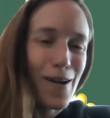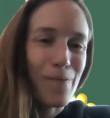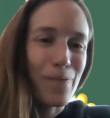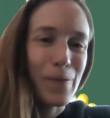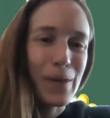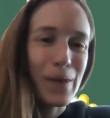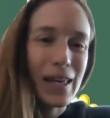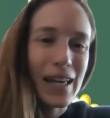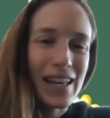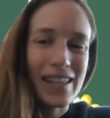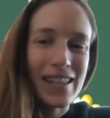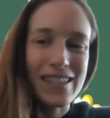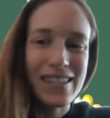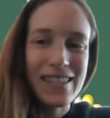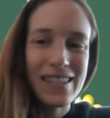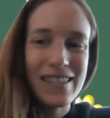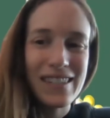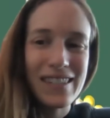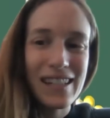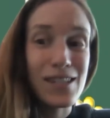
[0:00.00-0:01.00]
because
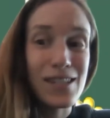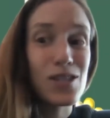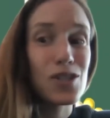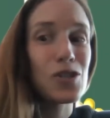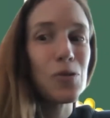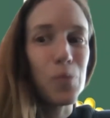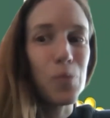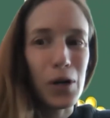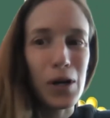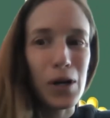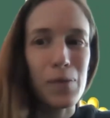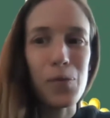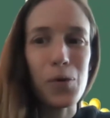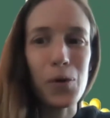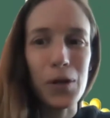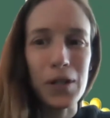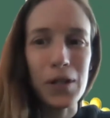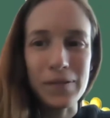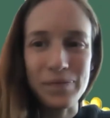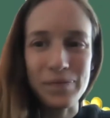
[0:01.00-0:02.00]
it's super
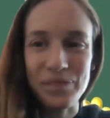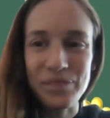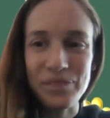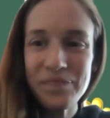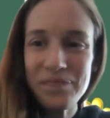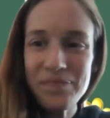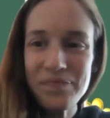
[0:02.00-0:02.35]
important.